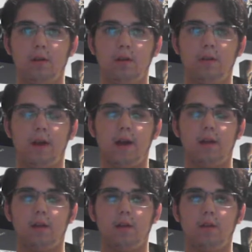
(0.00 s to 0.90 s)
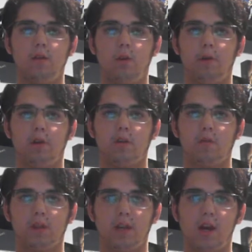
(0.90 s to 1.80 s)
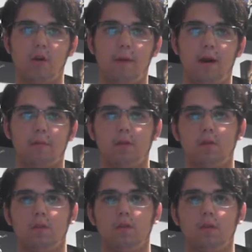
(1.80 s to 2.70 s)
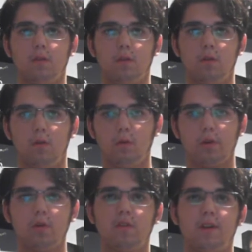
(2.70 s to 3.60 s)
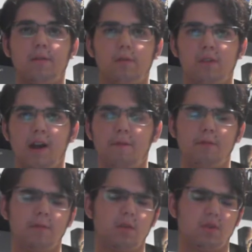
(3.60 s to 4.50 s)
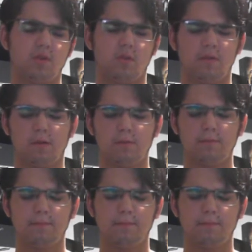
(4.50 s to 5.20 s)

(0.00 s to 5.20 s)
that nobody can really care about because all the good stuff was cut from the original film.